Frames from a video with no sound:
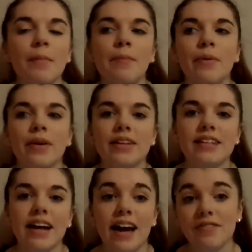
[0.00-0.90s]
but I
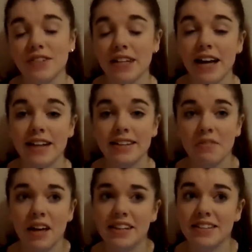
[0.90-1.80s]
haven't yet, and
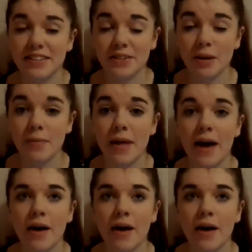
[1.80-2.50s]
that is still up there,